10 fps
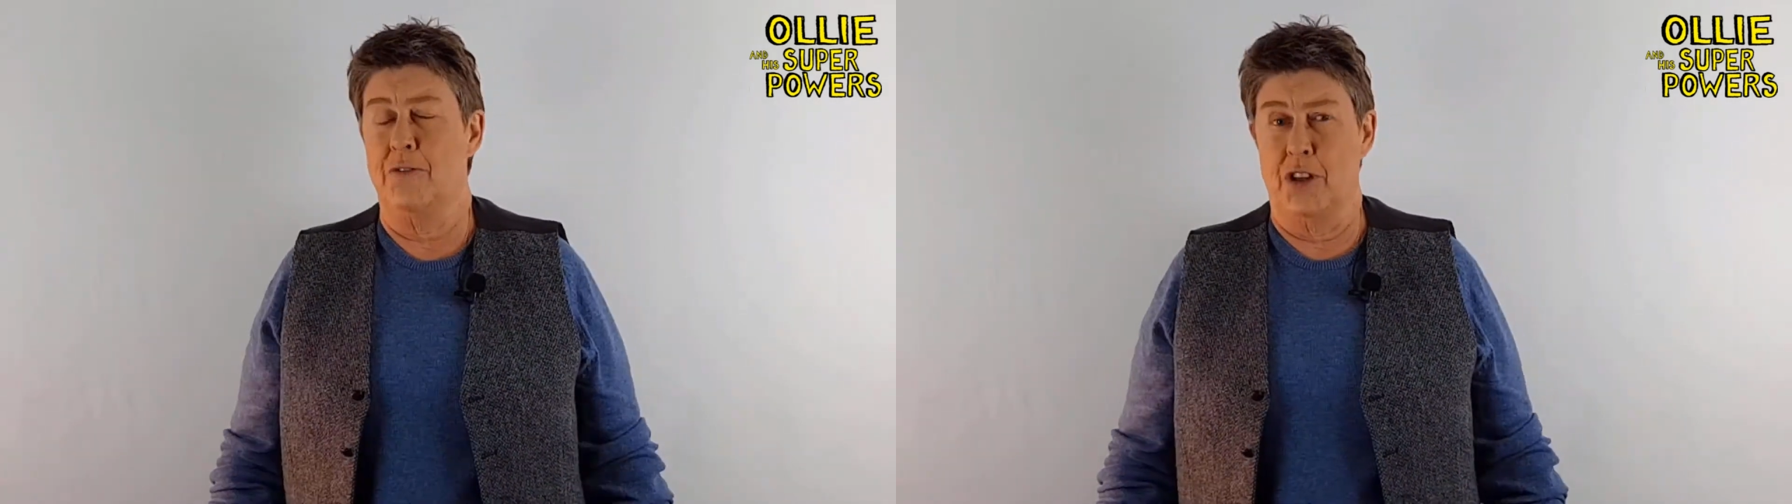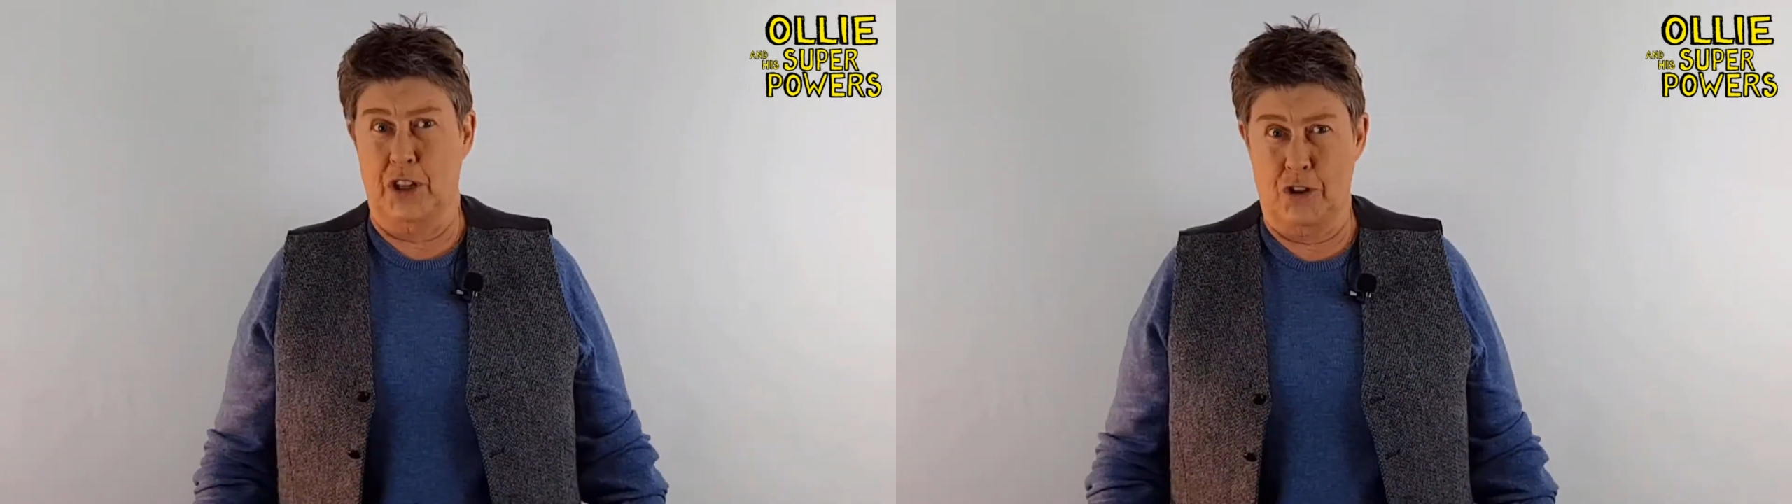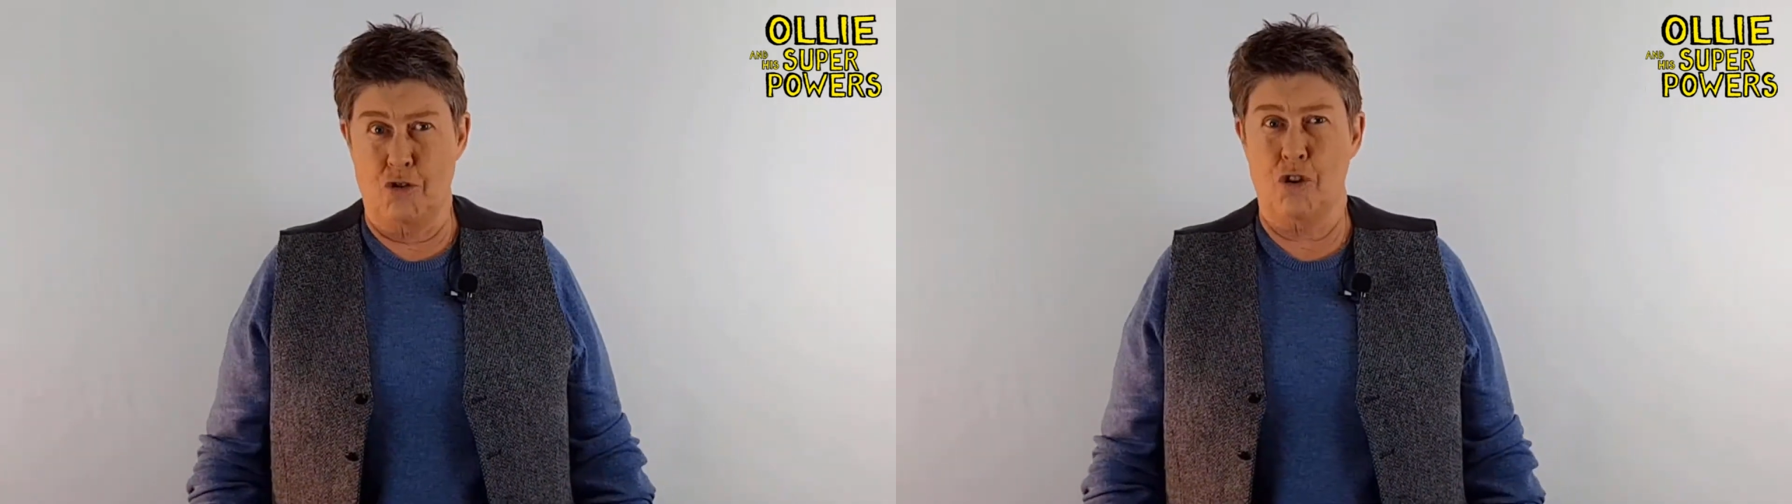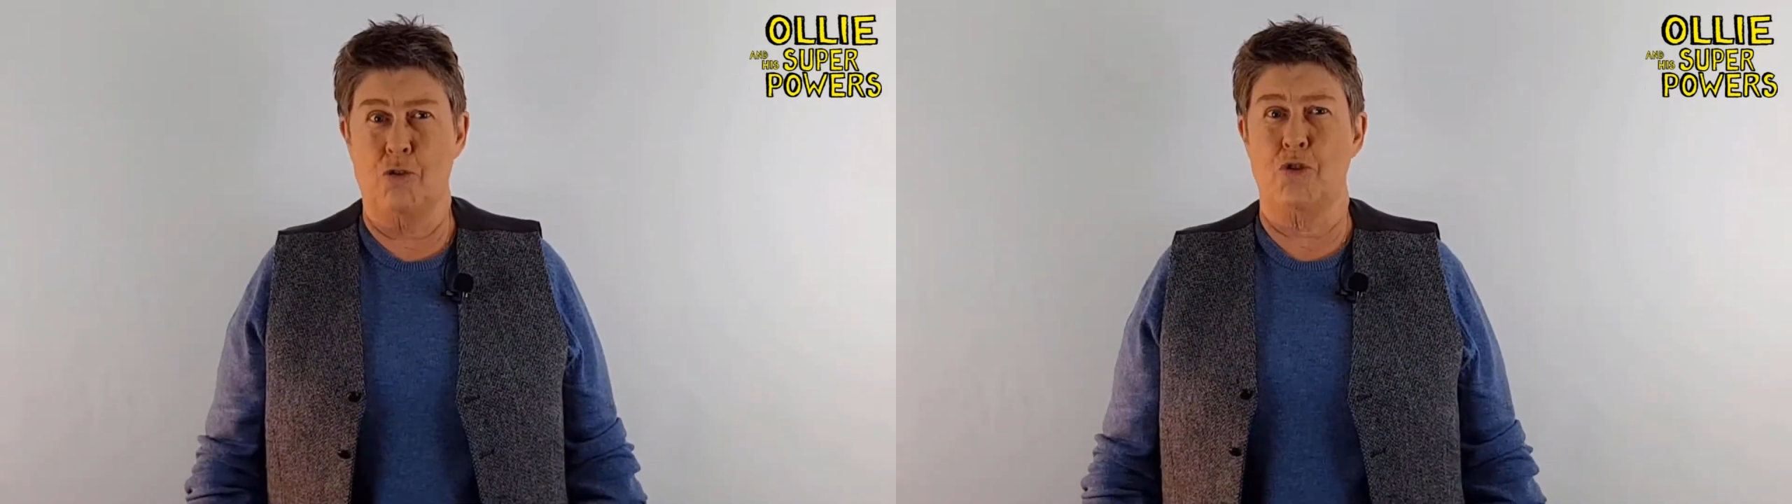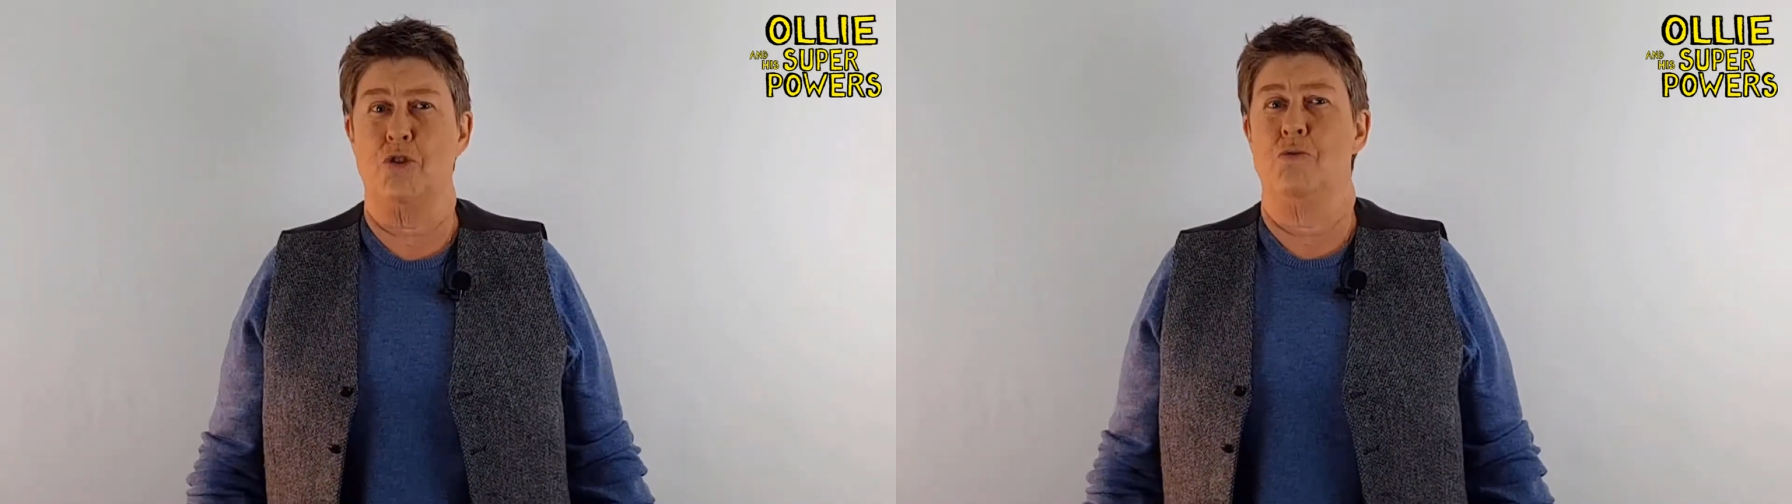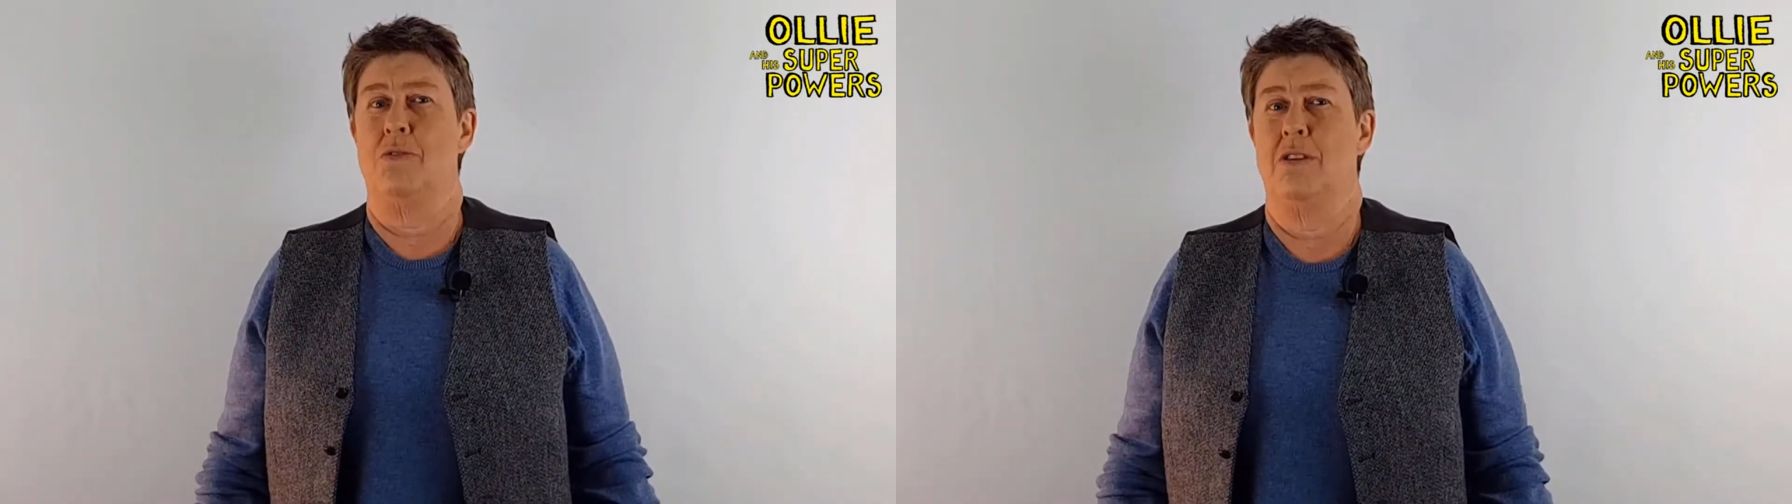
of you that controls you